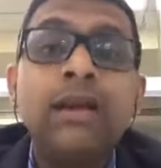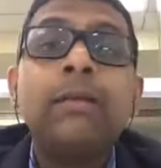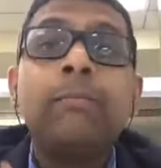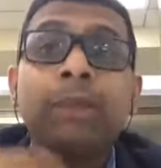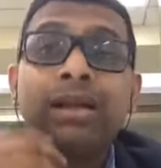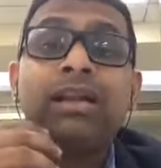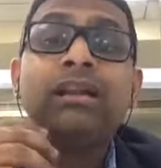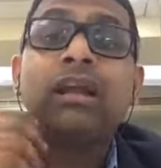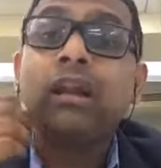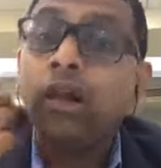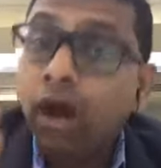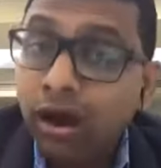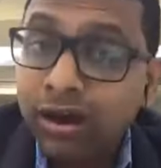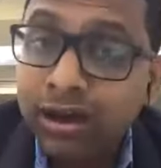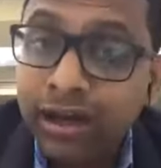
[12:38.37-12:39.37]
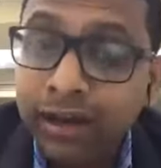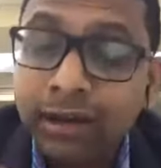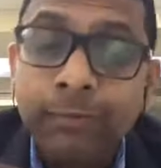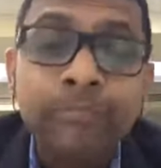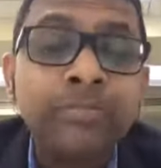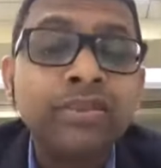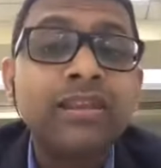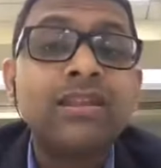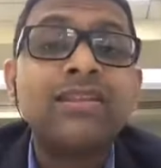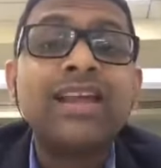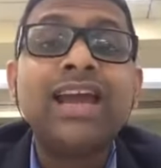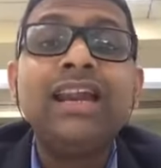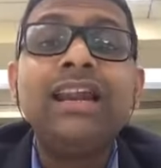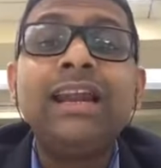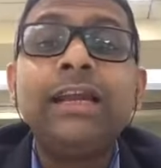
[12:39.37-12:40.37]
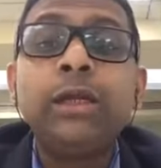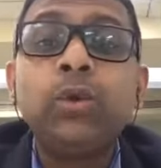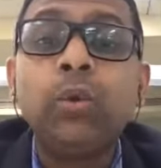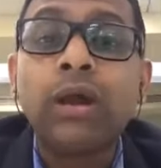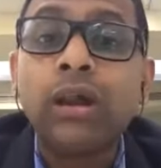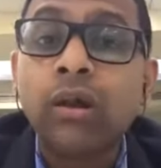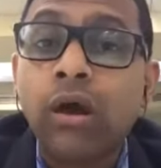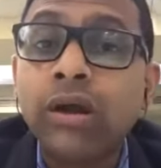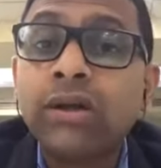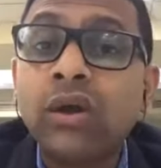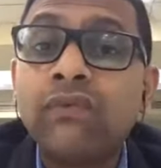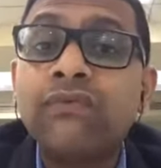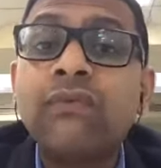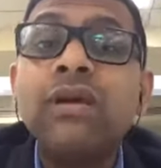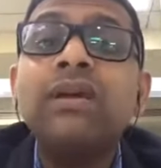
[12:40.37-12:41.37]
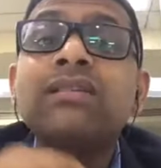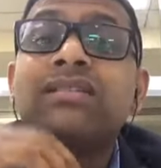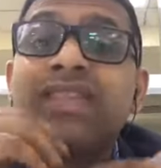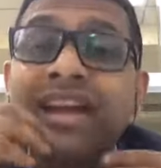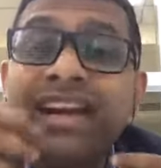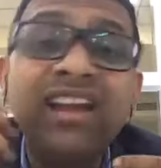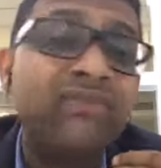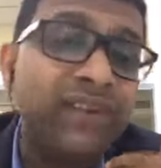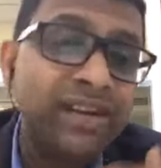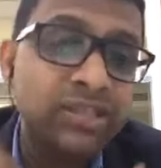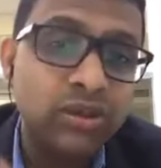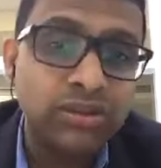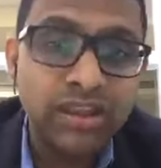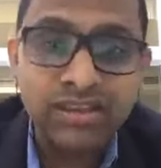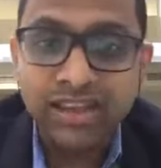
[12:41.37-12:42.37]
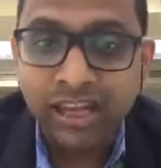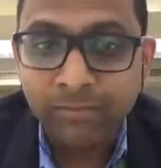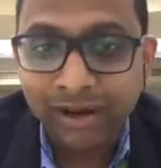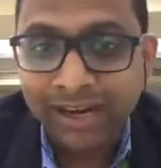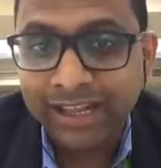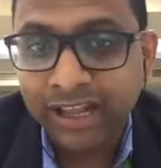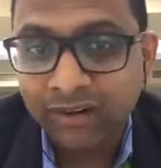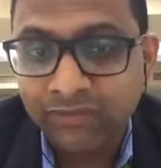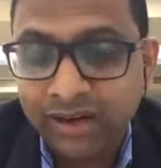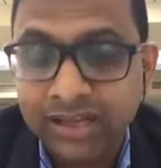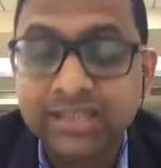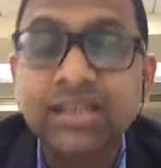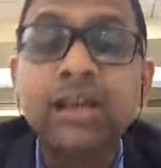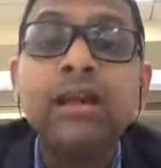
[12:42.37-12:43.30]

but in a long run this can lead to a lot of side effects on the skin, my dear friends.